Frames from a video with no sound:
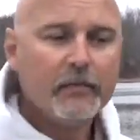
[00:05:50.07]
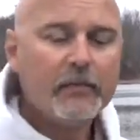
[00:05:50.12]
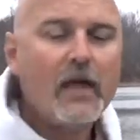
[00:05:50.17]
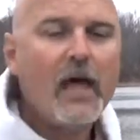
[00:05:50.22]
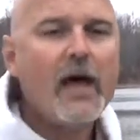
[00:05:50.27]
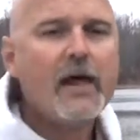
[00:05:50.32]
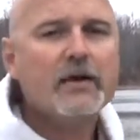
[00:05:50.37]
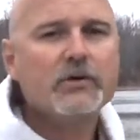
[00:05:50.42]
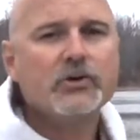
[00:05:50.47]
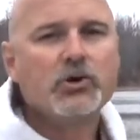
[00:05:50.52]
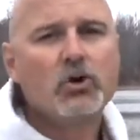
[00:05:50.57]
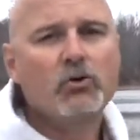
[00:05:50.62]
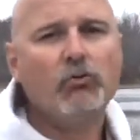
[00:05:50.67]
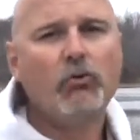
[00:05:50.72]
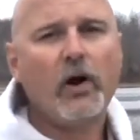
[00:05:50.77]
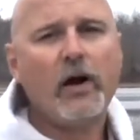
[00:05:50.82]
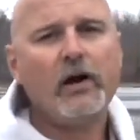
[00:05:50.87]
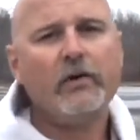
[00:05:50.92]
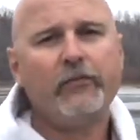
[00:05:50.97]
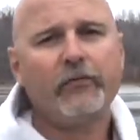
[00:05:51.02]
That is
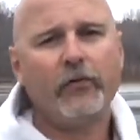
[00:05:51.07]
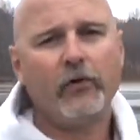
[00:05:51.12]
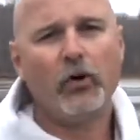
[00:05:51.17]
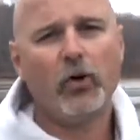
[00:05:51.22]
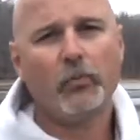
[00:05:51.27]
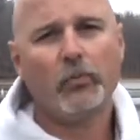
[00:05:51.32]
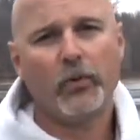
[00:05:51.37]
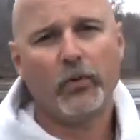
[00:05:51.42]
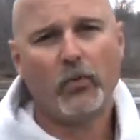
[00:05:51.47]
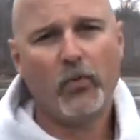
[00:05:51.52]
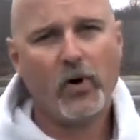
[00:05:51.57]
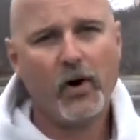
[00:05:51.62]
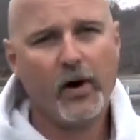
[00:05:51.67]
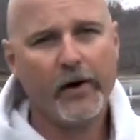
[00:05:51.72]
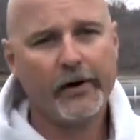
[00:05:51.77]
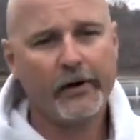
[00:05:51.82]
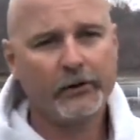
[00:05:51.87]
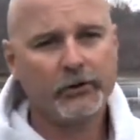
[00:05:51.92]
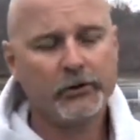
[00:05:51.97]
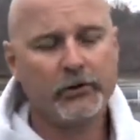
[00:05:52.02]
great for open
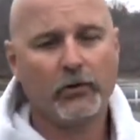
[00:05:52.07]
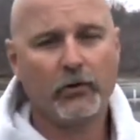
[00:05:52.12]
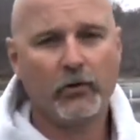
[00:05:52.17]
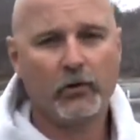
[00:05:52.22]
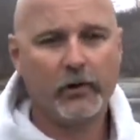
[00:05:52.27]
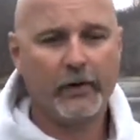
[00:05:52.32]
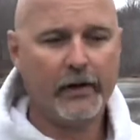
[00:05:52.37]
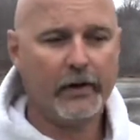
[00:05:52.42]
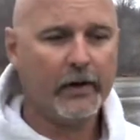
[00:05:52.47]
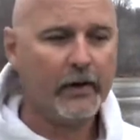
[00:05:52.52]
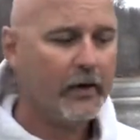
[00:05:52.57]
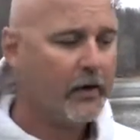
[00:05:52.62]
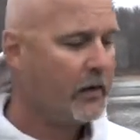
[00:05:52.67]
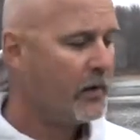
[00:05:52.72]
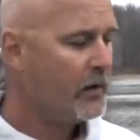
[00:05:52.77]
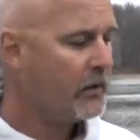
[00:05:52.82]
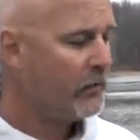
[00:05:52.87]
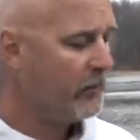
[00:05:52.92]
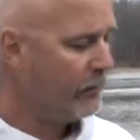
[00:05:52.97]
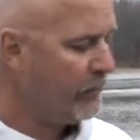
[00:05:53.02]
water trolling.
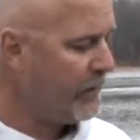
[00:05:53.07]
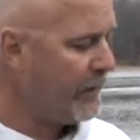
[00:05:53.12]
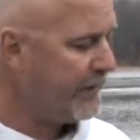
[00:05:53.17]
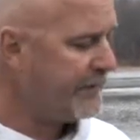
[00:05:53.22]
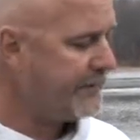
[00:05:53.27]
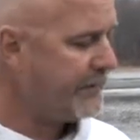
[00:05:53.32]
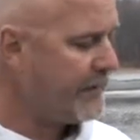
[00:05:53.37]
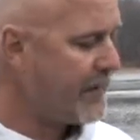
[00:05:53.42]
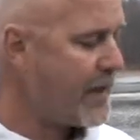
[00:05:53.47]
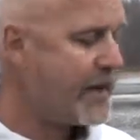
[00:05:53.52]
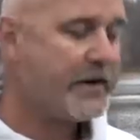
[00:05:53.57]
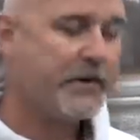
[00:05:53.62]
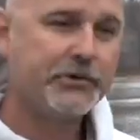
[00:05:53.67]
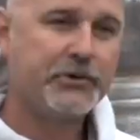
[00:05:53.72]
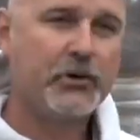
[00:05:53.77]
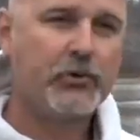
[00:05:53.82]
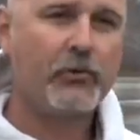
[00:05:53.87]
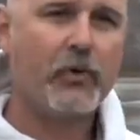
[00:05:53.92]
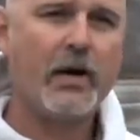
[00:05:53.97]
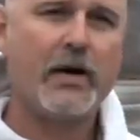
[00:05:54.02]
The reason that
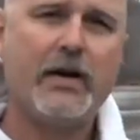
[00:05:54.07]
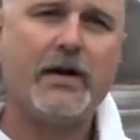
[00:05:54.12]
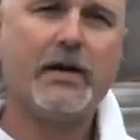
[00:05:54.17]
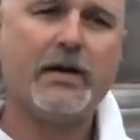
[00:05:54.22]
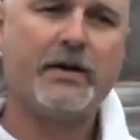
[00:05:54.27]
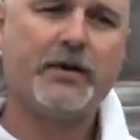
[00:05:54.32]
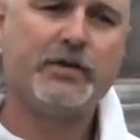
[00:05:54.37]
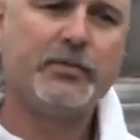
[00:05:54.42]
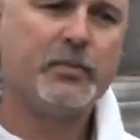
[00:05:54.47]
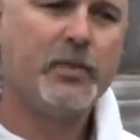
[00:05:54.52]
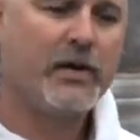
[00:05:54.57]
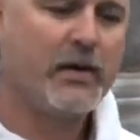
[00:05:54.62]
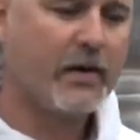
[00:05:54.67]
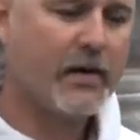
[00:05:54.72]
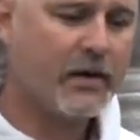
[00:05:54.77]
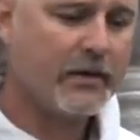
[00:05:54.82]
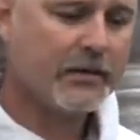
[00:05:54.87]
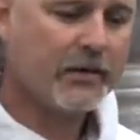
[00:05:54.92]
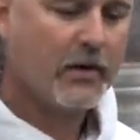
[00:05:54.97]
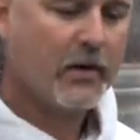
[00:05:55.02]
is great is
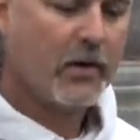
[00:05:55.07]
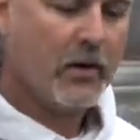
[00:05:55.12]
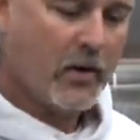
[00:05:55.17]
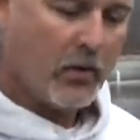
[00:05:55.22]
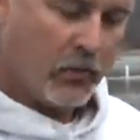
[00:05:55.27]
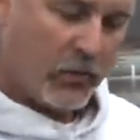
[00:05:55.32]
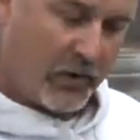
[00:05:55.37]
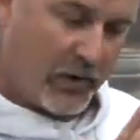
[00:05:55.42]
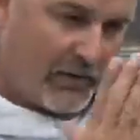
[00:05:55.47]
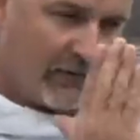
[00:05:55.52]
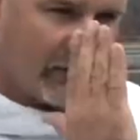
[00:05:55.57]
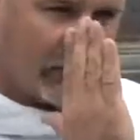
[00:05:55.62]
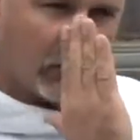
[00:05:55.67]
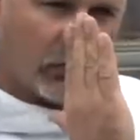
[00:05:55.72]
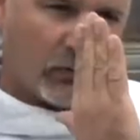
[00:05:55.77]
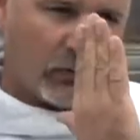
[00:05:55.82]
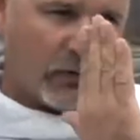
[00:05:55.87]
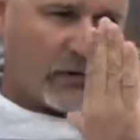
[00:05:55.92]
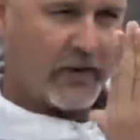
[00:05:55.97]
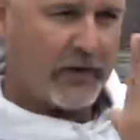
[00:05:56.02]
because when you have a
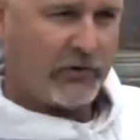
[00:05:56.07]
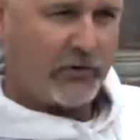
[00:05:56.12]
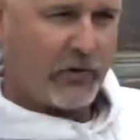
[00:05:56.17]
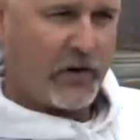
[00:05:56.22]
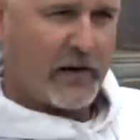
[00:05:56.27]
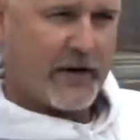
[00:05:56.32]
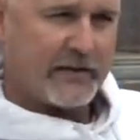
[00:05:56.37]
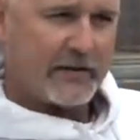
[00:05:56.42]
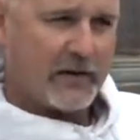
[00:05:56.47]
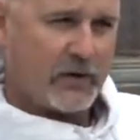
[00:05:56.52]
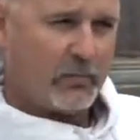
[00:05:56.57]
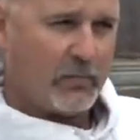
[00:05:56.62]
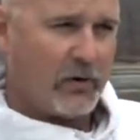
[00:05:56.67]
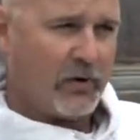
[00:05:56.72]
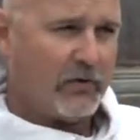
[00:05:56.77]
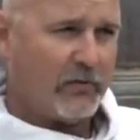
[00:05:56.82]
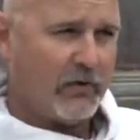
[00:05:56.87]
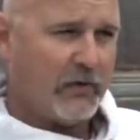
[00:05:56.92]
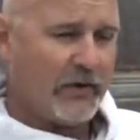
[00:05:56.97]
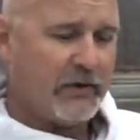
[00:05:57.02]
lure that tracks in a
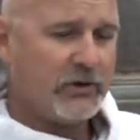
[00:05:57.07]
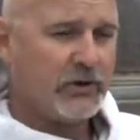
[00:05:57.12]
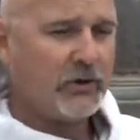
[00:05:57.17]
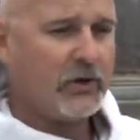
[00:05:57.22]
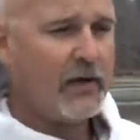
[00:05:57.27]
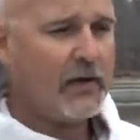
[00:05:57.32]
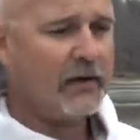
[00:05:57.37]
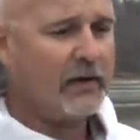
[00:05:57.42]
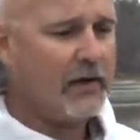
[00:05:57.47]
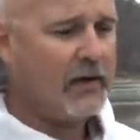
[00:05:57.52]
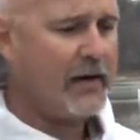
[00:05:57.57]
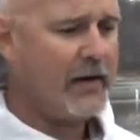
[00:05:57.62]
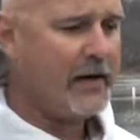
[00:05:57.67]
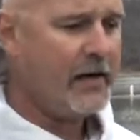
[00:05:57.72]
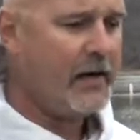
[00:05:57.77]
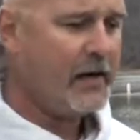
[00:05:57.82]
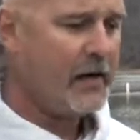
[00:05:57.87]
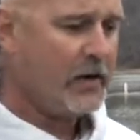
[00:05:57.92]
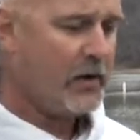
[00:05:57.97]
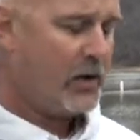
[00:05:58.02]
perfectly straight
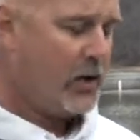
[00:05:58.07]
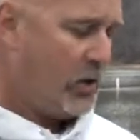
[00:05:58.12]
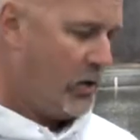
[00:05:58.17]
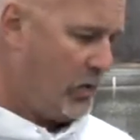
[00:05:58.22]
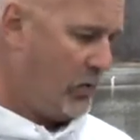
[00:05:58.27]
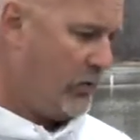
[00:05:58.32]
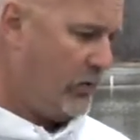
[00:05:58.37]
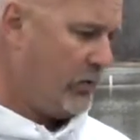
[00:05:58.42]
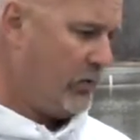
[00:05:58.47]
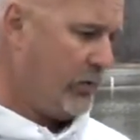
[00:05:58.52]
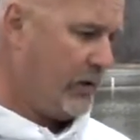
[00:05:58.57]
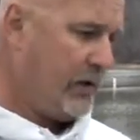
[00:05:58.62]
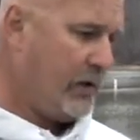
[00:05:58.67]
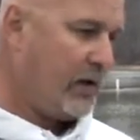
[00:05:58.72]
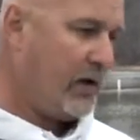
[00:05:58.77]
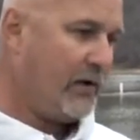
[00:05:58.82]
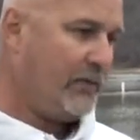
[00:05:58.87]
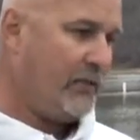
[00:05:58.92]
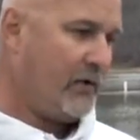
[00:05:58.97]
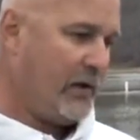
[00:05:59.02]
line, you're only
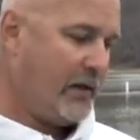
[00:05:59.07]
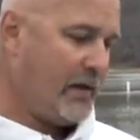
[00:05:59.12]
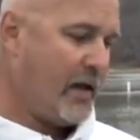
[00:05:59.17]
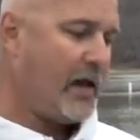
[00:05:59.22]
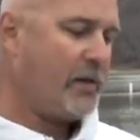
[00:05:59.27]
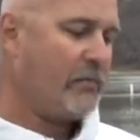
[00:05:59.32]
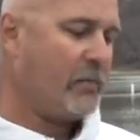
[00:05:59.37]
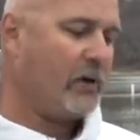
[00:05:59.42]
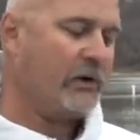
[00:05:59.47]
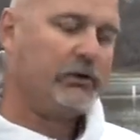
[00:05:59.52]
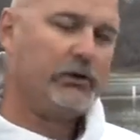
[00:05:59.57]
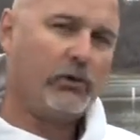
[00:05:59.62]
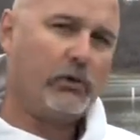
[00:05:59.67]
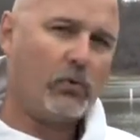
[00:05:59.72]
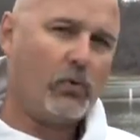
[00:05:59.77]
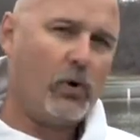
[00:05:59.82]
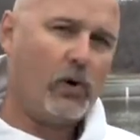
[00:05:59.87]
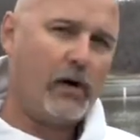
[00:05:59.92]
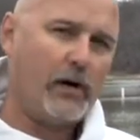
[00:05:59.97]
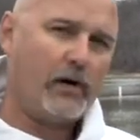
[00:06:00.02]
covering that much of
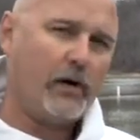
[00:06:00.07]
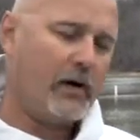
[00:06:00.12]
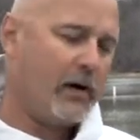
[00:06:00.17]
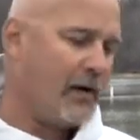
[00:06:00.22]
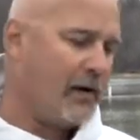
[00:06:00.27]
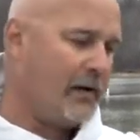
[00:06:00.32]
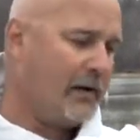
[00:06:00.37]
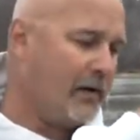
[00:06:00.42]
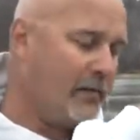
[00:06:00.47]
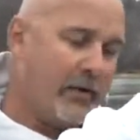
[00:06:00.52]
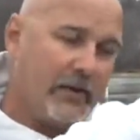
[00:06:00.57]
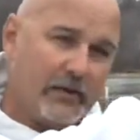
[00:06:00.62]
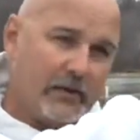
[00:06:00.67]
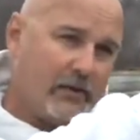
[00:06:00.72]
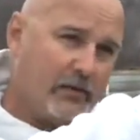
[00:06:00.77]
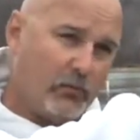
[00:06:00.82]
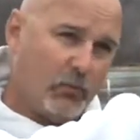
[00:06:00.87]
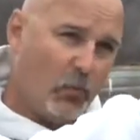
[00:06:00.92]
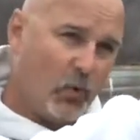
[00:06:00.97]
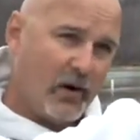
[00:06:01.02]
the water column at
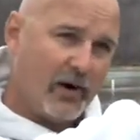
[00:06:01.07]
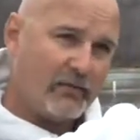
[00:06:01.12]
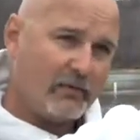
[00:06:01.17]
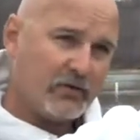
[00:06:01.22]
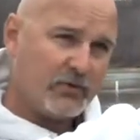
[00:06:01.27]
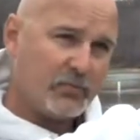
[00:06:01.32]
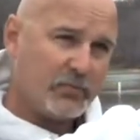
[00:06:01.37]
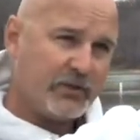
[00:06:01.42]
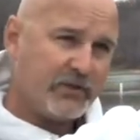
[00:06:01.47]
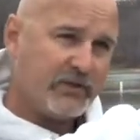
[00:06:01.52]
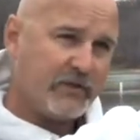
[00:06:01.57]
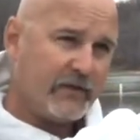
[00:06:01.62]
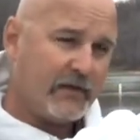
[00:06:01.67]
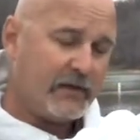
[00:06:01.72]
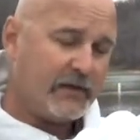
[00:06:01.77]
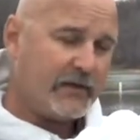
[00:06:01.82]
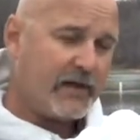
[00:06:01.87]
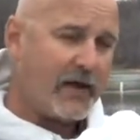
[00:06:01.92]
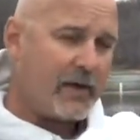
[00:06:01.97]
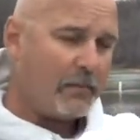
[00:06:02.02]
whatever
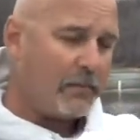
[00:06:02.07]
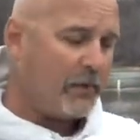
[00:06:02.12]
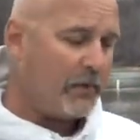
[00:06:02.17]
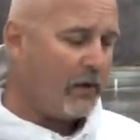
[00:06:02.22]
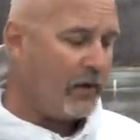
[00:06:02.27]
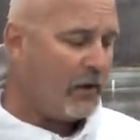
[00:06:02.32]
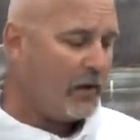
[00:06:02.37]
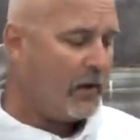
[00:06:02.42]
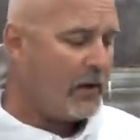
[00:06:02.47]
specific depth.